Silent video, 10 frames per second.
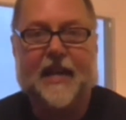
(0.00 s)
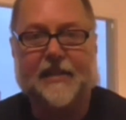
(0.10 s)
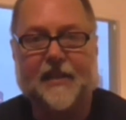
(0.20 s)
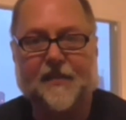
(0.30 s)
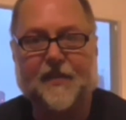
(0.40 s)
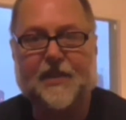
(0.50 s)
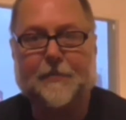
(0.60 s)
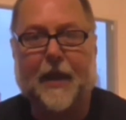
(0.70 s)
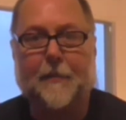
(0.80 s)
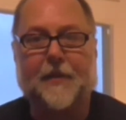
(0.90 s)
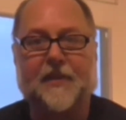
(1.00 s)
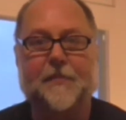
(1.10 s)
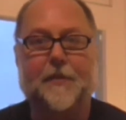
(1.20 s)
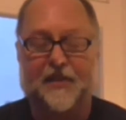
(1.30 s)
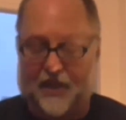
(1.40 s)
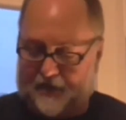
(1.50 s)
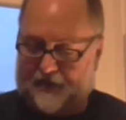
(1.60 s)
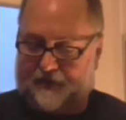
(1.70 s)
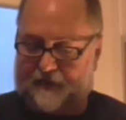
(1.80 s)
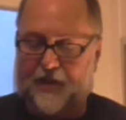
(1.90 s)
in terms of newspapers, but
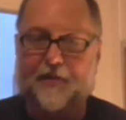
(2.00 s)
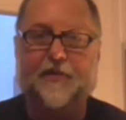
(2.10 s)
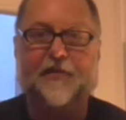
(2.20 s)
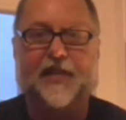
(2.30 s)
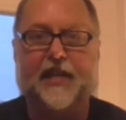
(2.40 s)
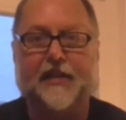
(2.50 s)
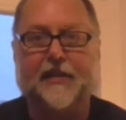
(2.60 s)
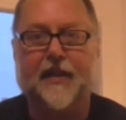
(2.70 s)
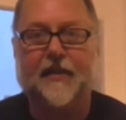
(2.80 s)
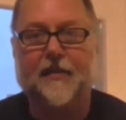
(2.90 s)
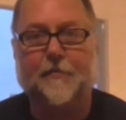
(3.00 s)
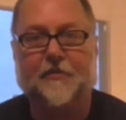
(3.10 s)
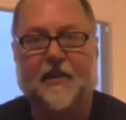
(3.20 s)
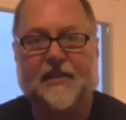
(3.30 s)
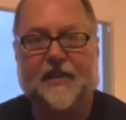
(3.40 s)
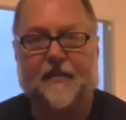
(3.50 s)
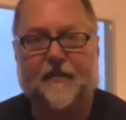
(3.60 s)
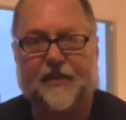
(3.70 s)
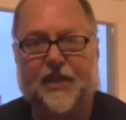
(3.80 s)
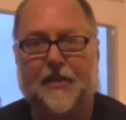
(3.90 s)
those reviews in the
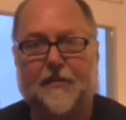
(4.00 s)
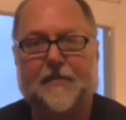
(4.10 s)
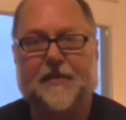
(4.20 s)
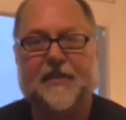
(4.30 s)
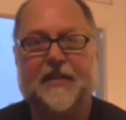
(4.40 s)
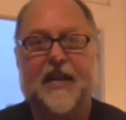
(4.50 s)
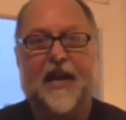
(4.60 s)
progressive journals